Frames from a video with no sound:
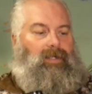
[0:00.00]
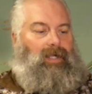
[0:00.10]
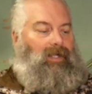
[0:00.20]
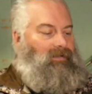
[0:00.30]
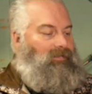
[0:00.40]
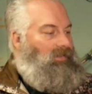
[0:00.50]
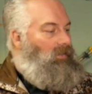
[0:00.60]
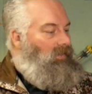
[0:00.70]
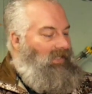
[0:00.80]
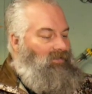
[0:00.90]
I don't even
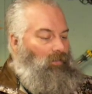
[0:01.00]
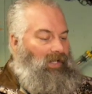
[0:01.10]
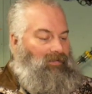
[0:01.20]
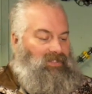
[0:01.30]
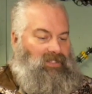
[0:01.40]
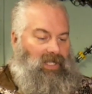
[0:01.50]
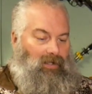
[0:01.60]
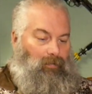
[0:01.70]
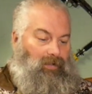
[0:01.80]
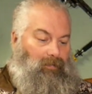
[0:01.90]
know. And I don't have a
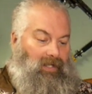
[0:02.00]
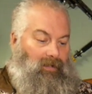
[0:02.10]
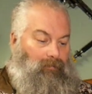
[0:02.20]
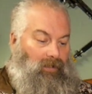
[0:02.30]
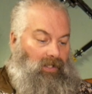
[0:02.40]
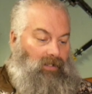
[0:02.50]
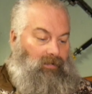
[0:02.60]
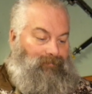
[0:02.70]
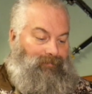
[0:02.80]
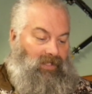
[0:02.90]
scale with me, but
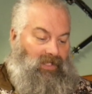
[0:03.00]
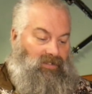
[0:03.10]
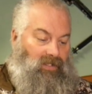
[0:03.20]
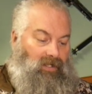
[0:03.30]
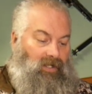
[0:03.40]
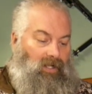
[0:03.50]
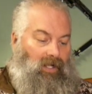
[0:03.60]
like I said,